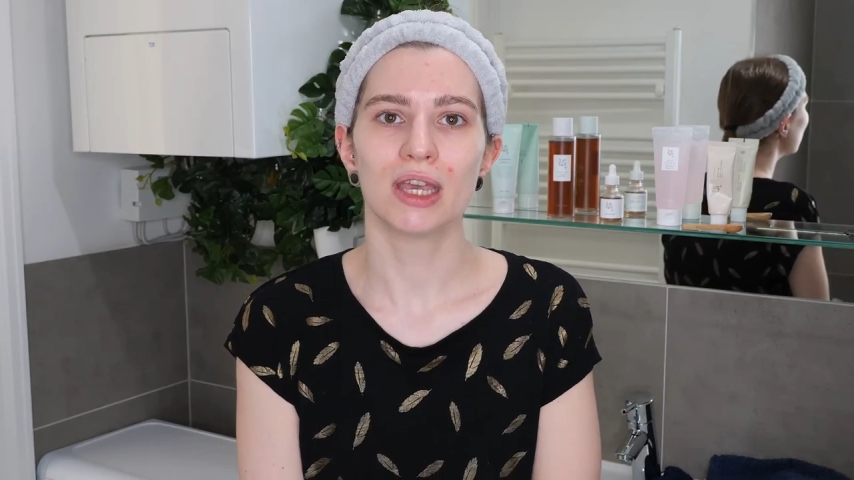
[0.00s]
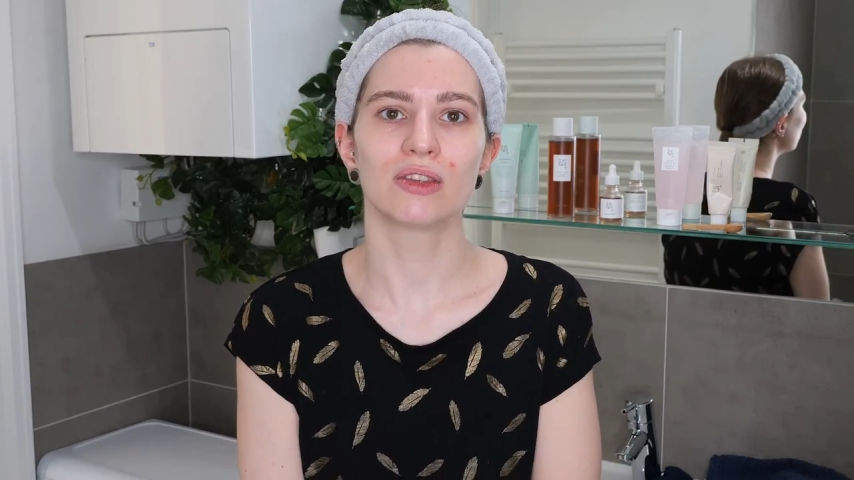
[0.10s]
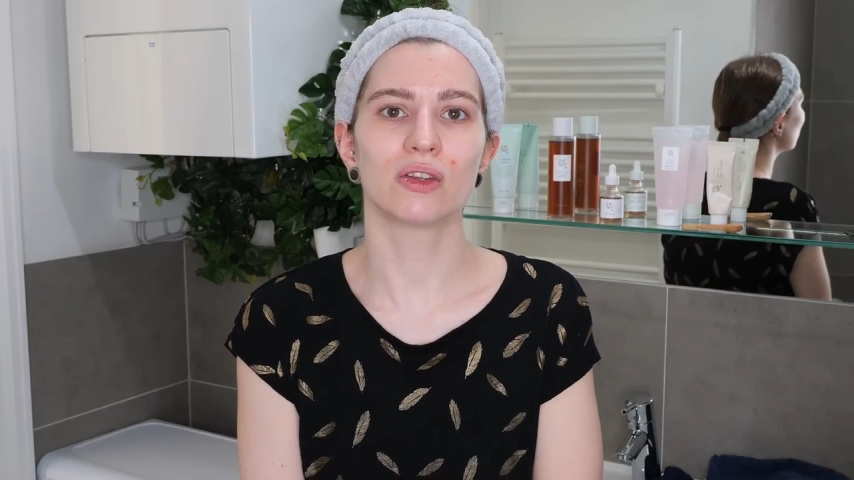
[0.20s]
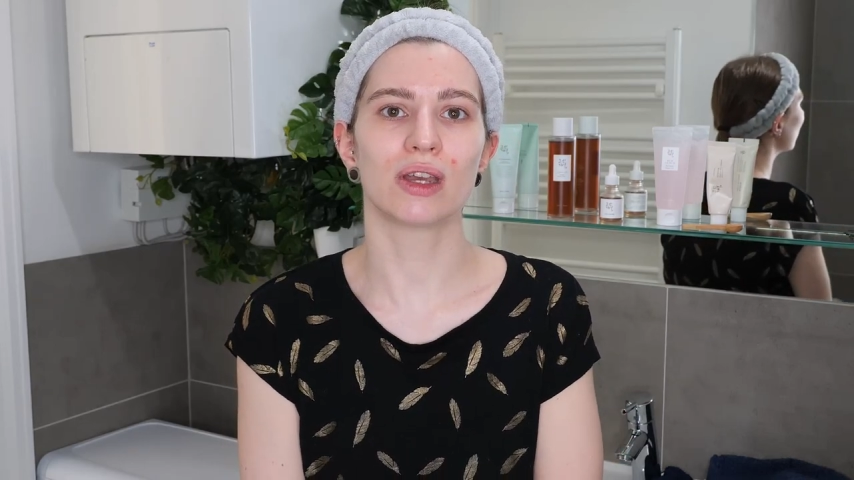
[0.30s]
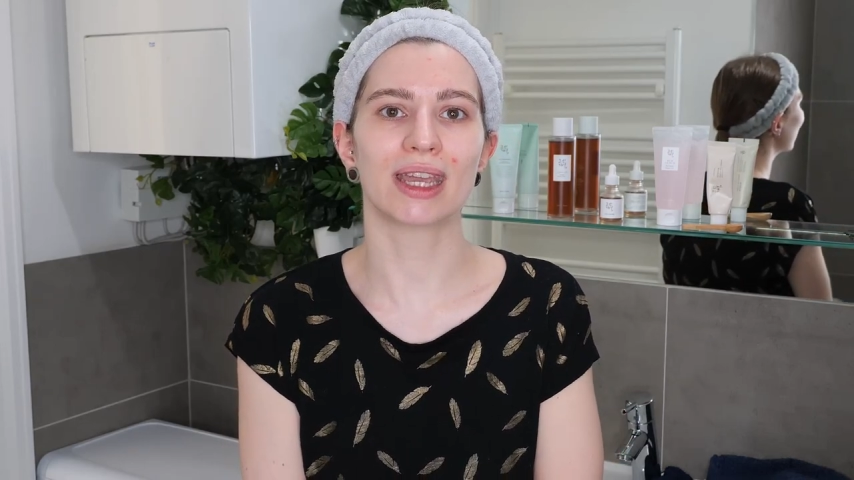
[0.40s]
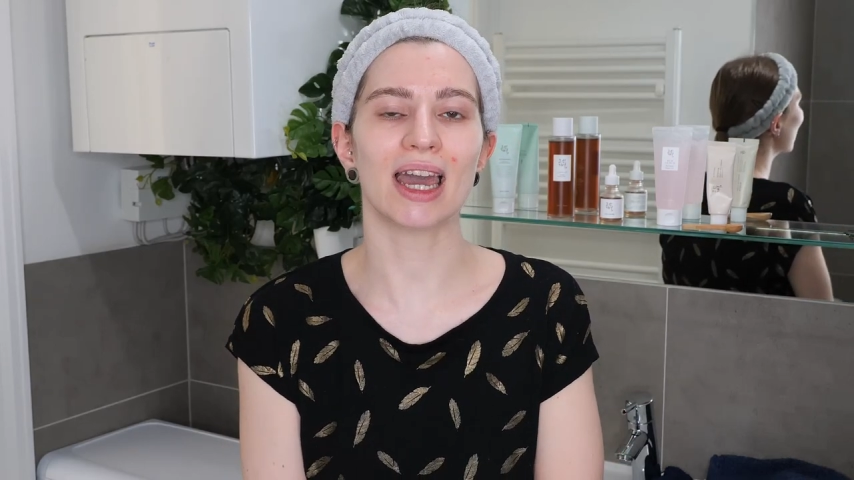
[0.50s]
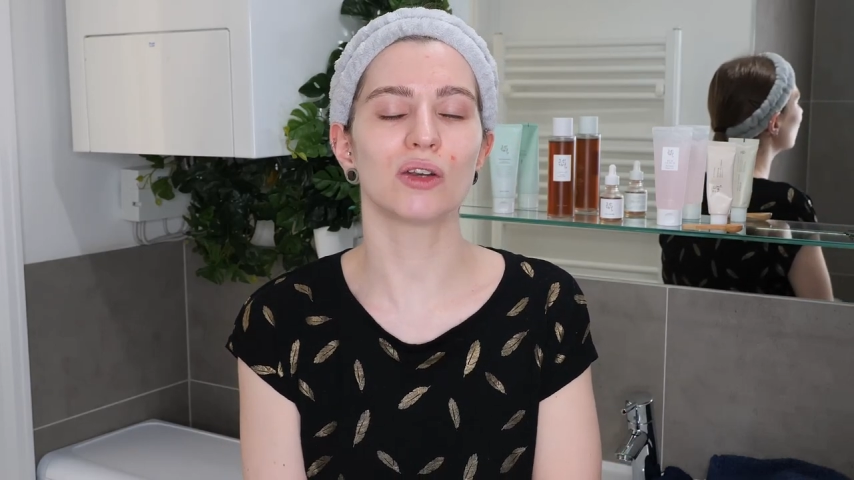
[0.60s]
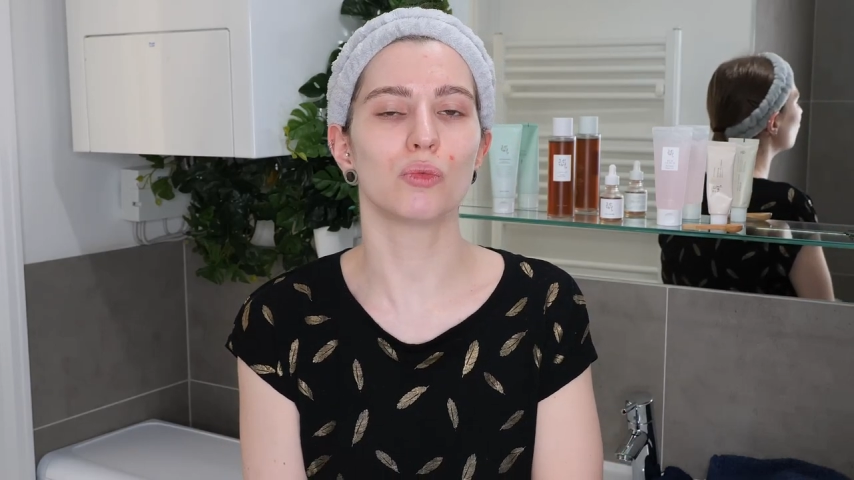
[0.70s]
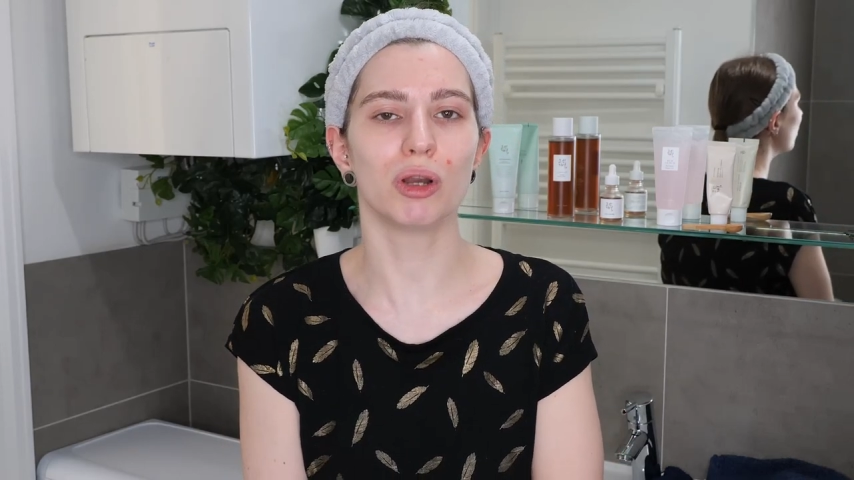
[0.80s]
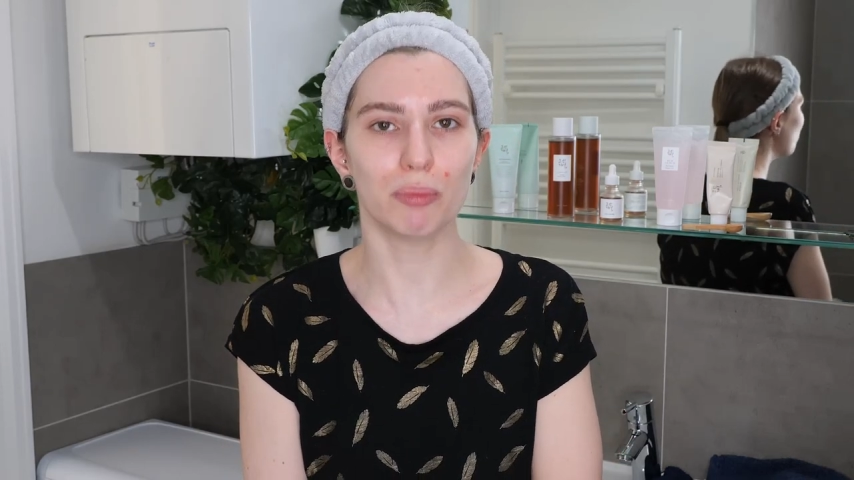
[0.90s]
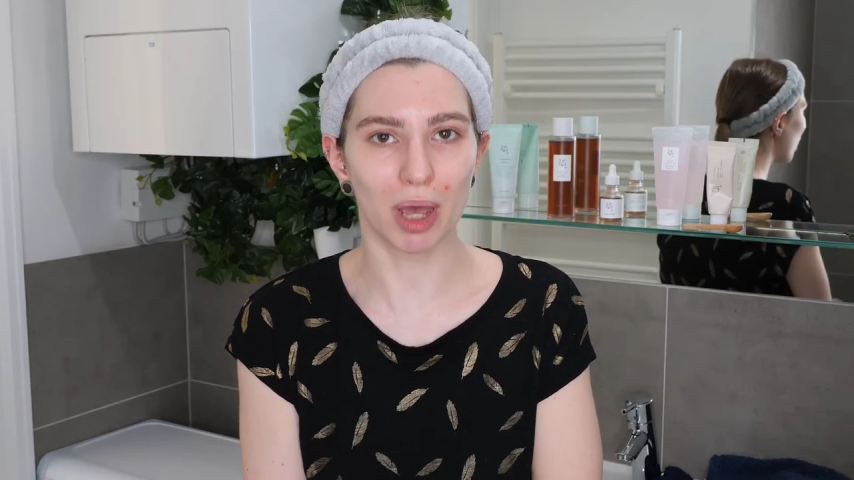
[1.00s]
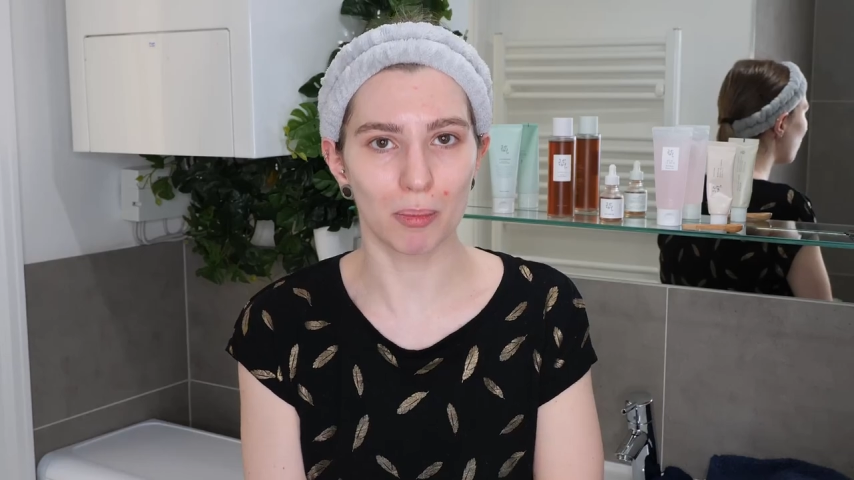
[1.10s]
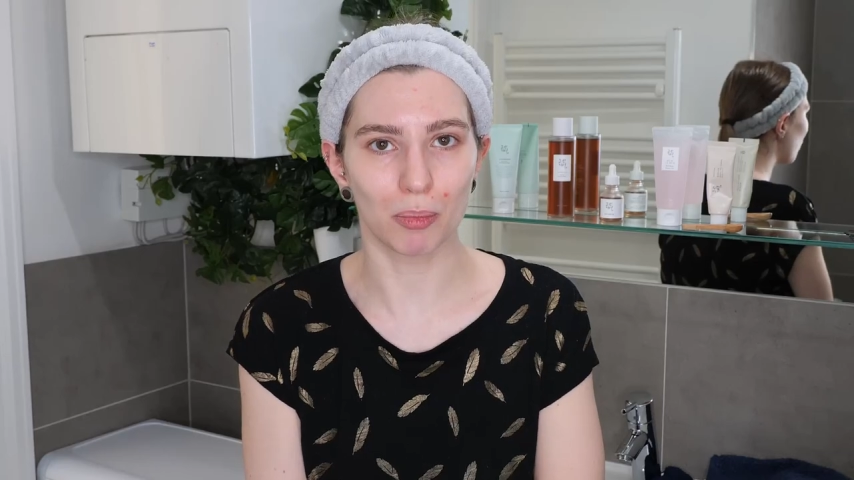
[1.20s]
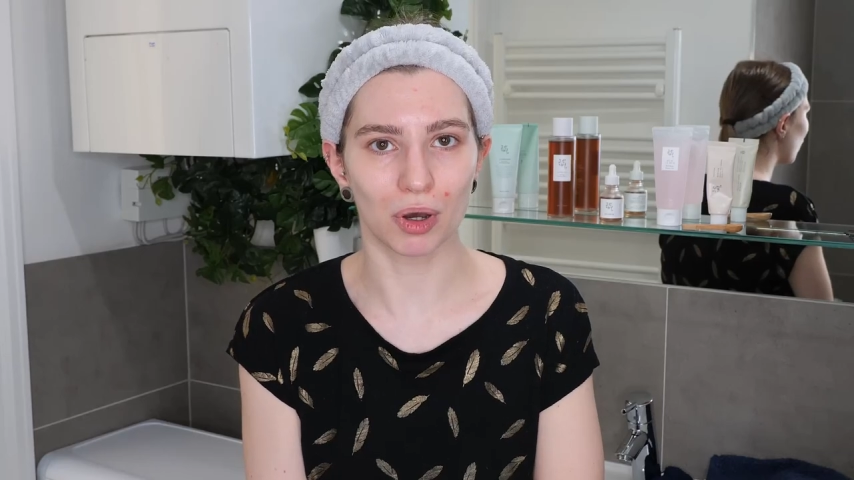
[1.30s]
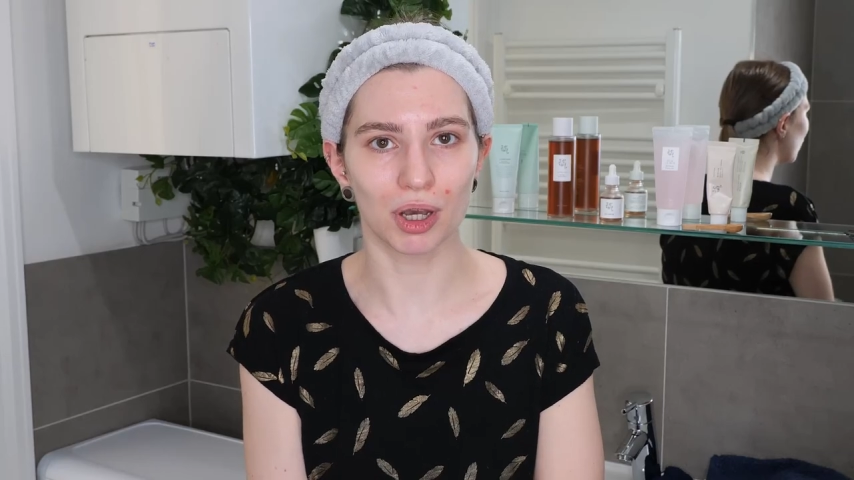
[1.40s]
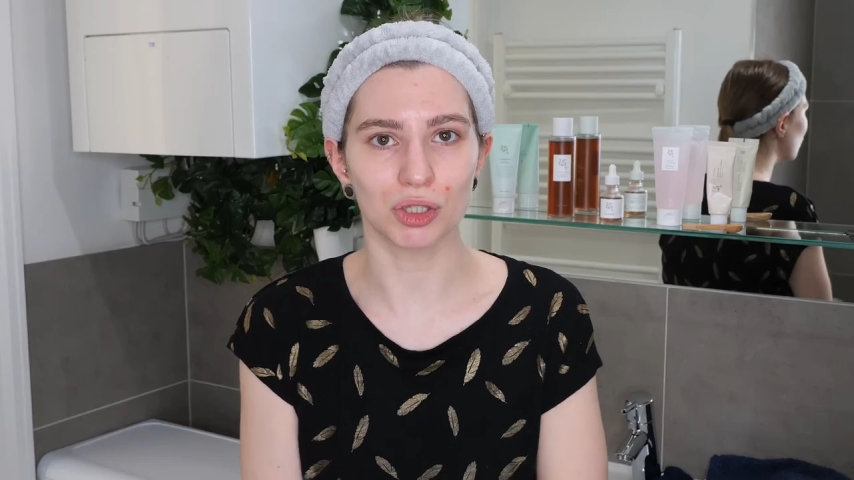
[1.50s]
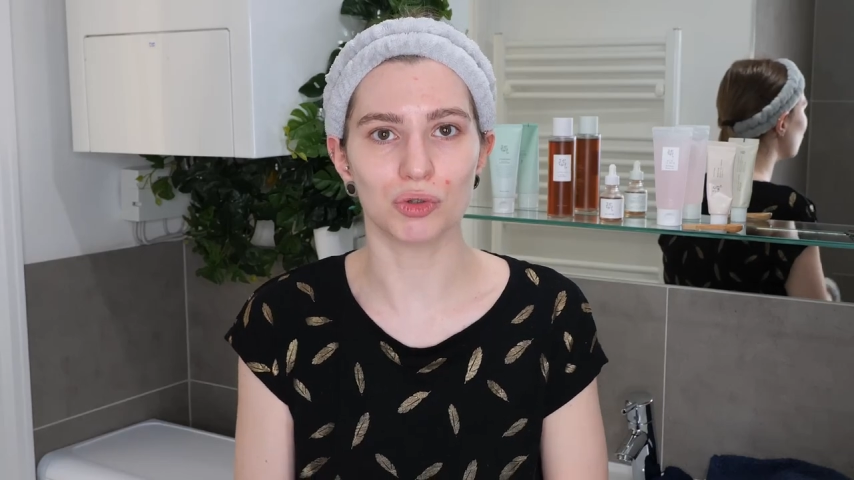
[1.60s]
So again, remember,